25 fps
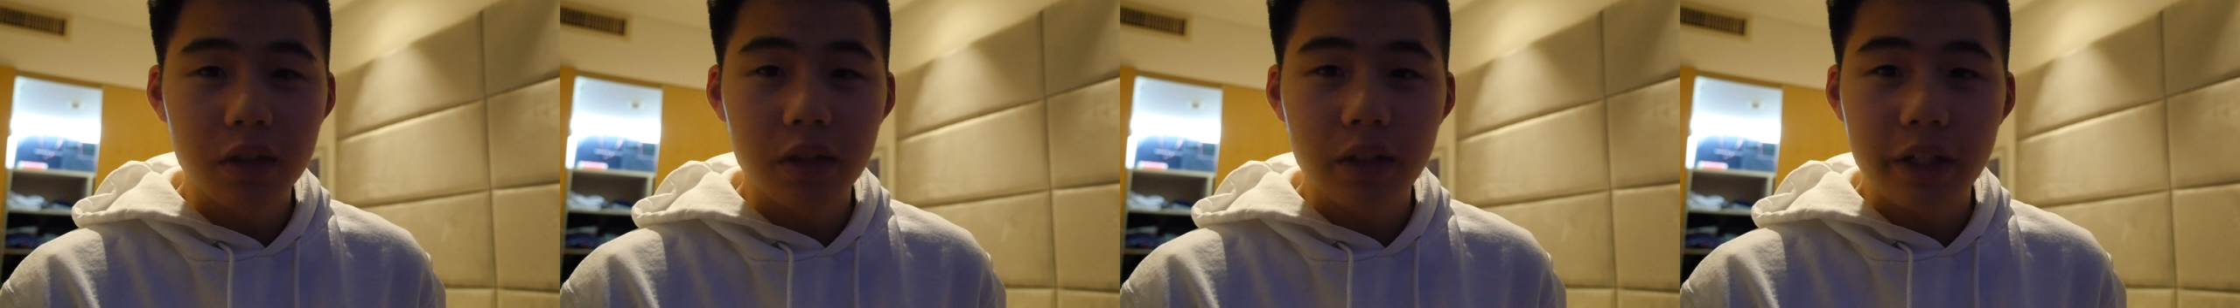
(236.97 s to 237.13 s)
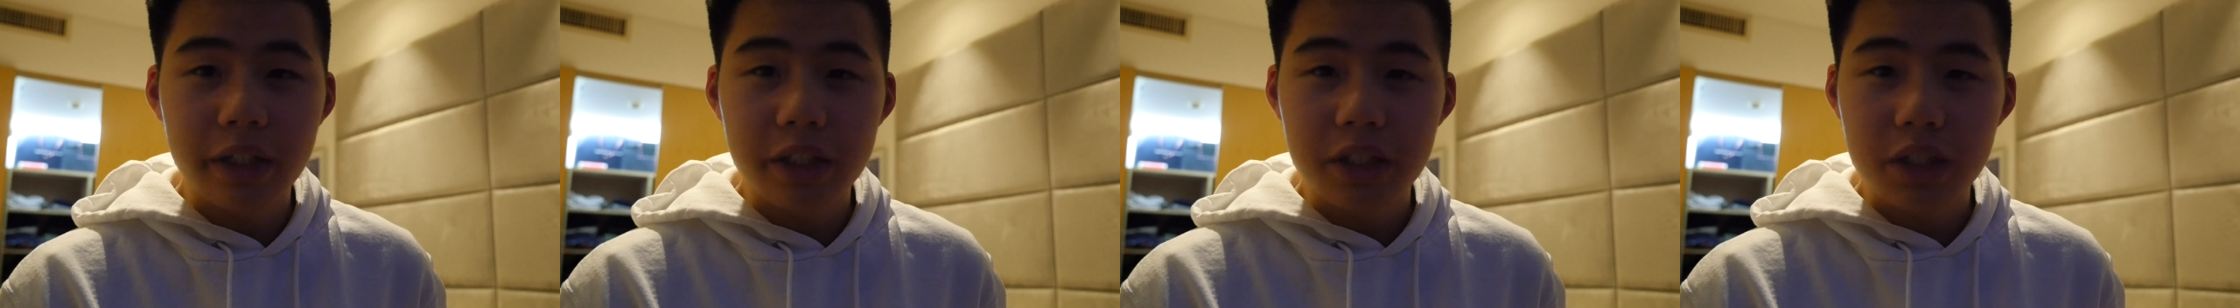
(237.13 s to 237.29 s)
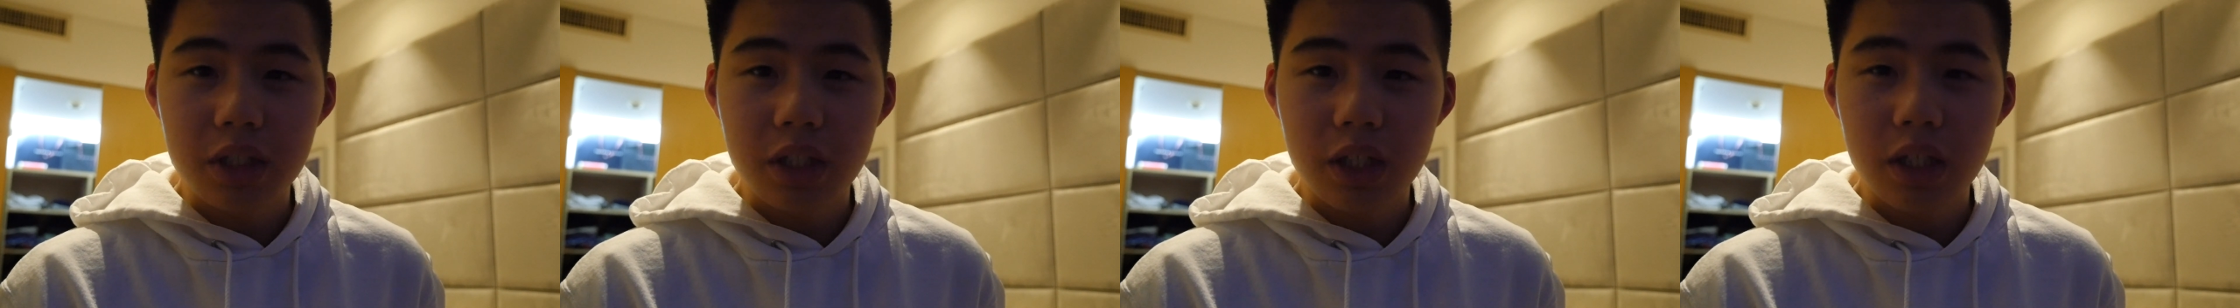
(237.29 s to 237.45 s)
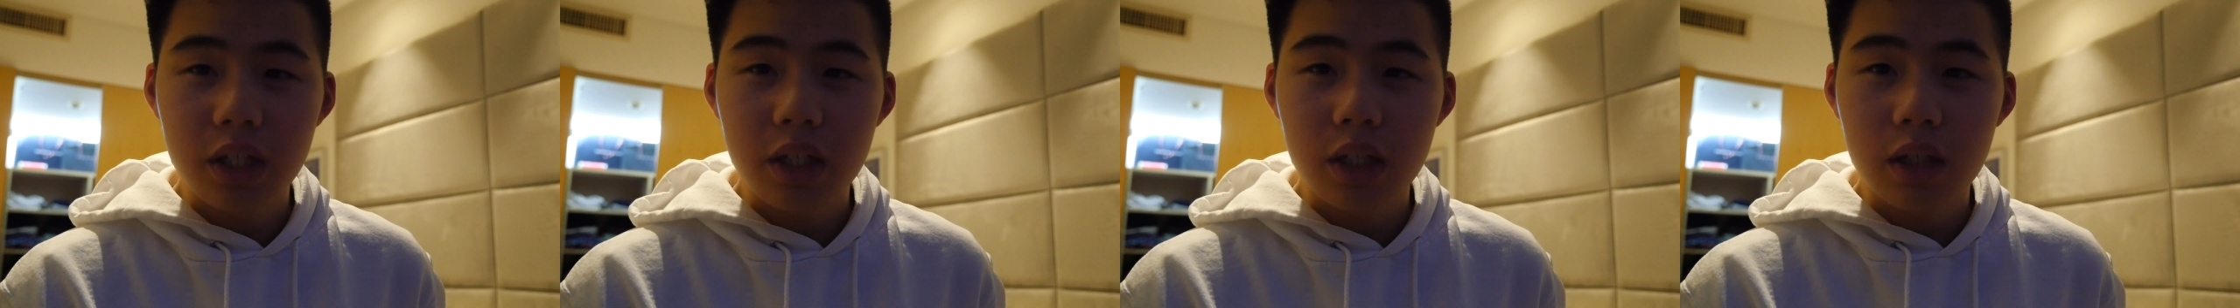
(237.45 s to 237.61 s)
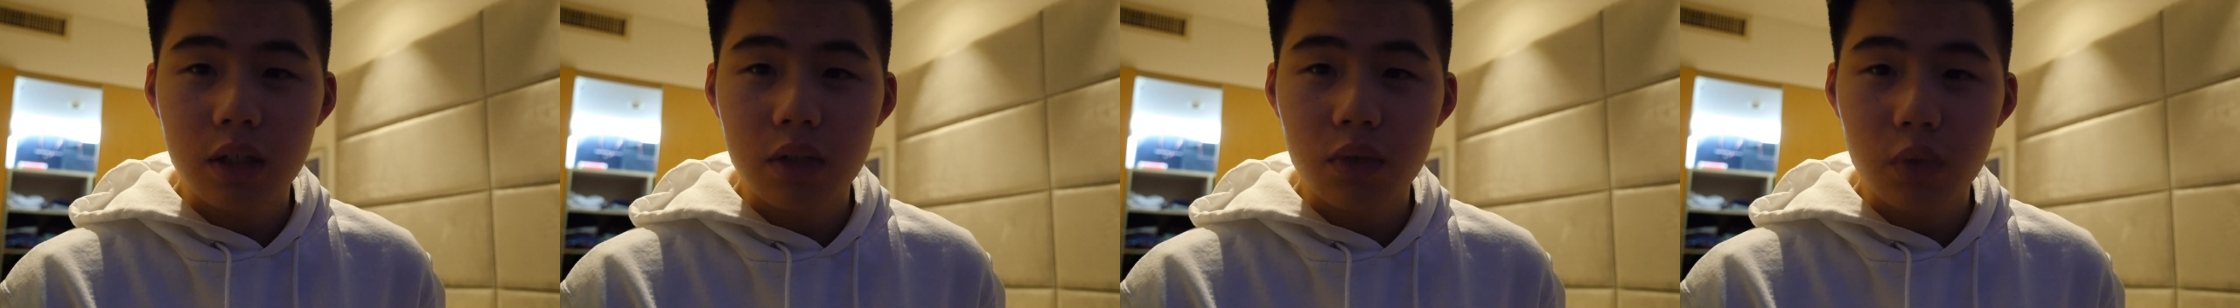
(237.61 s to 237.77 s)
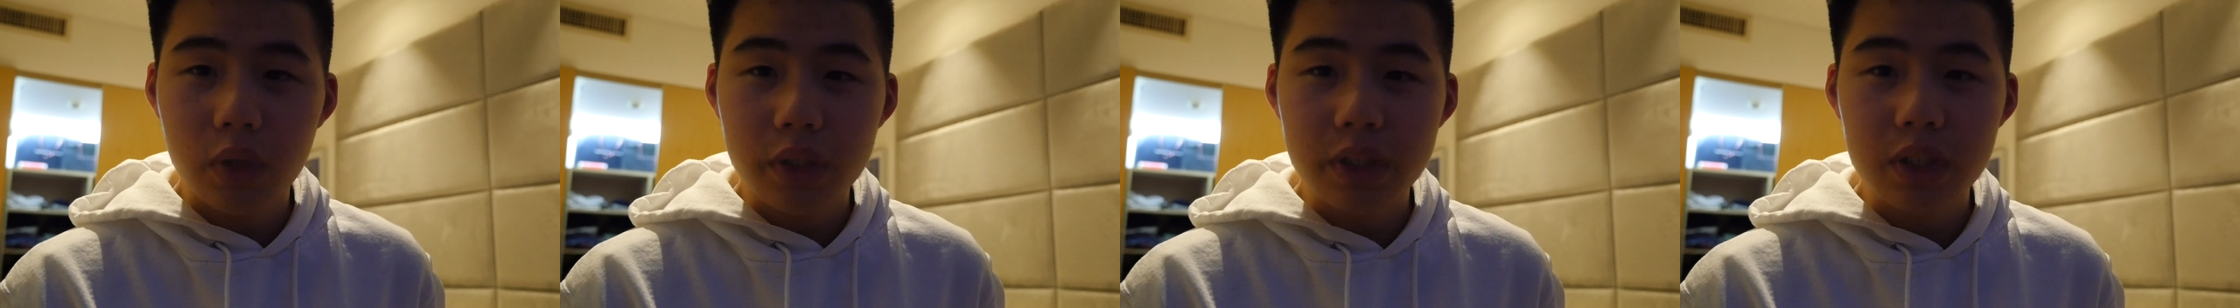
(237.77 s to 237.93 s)

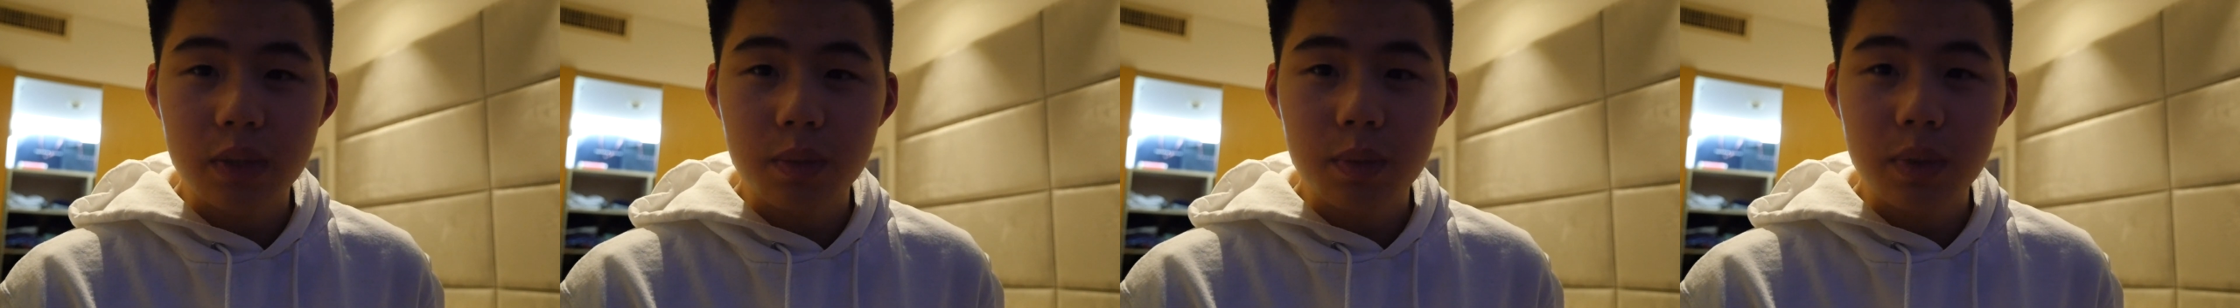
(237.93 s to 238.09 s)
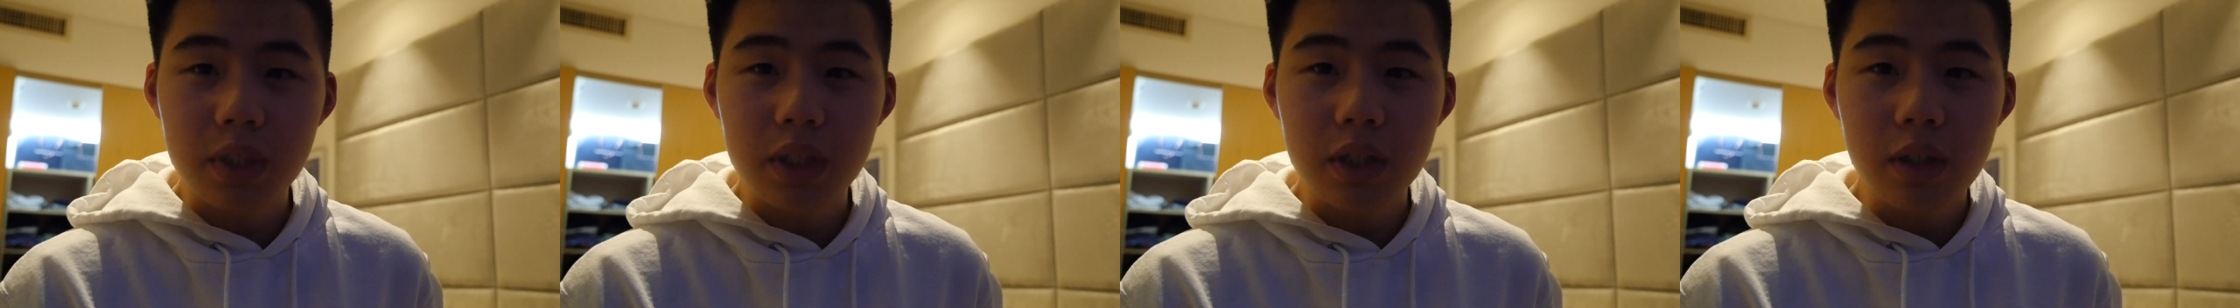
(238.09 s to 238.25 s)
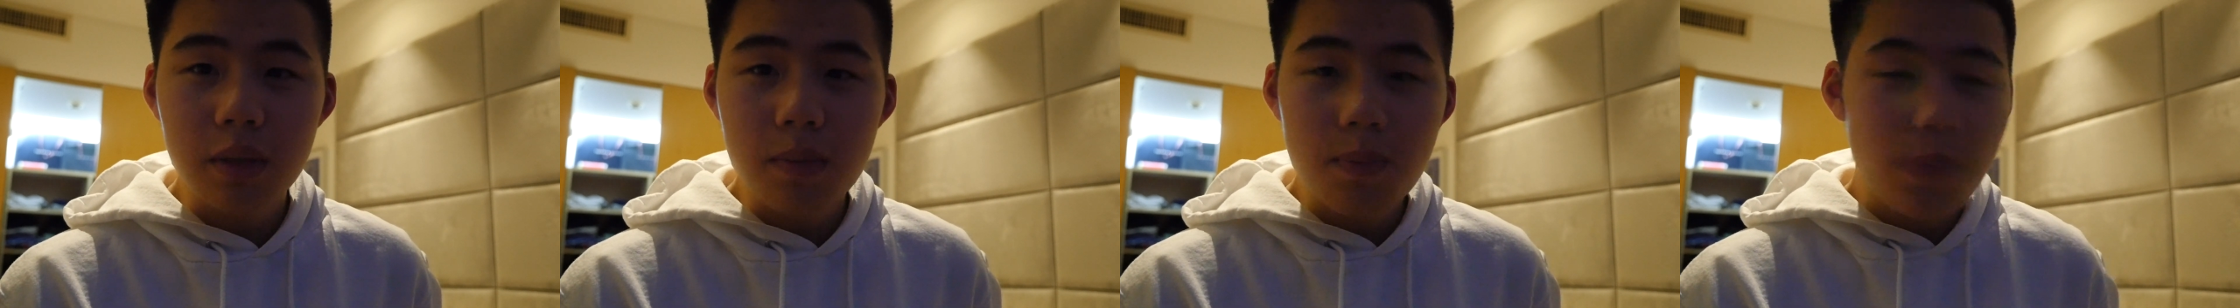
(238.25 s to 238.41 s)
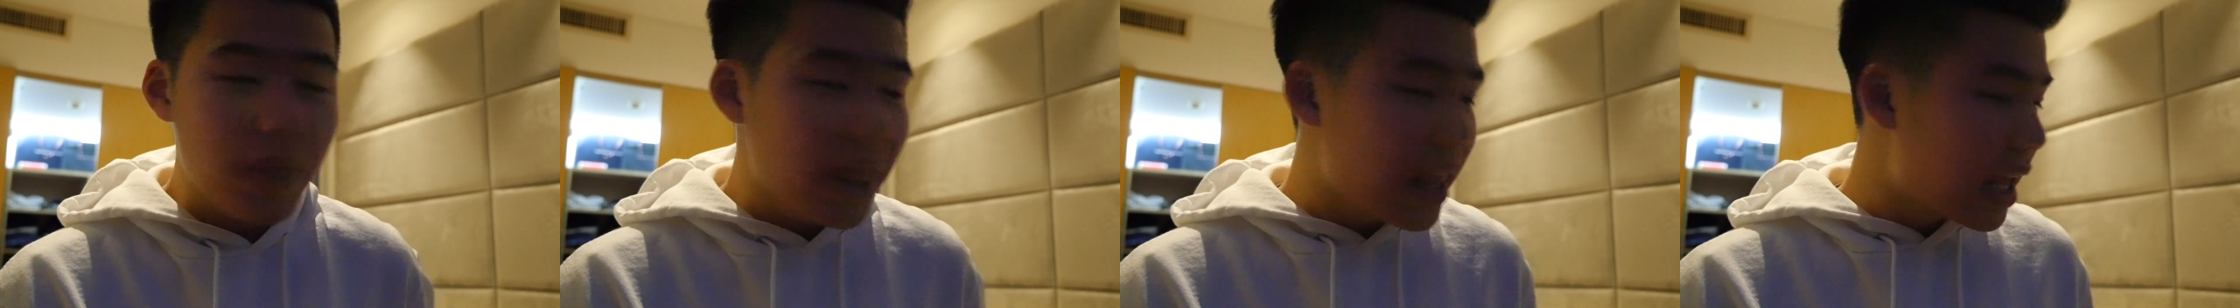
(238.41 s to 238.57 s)
leche recipe.